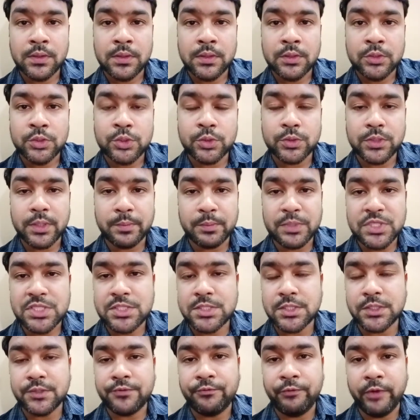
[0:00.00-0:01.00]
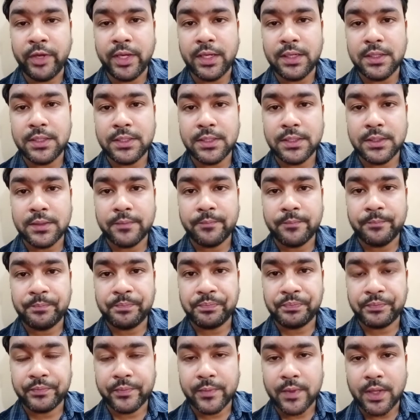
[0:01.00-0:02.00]
through the mustard field,
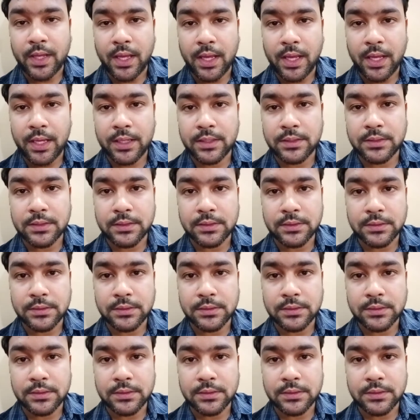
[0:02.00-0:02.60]
and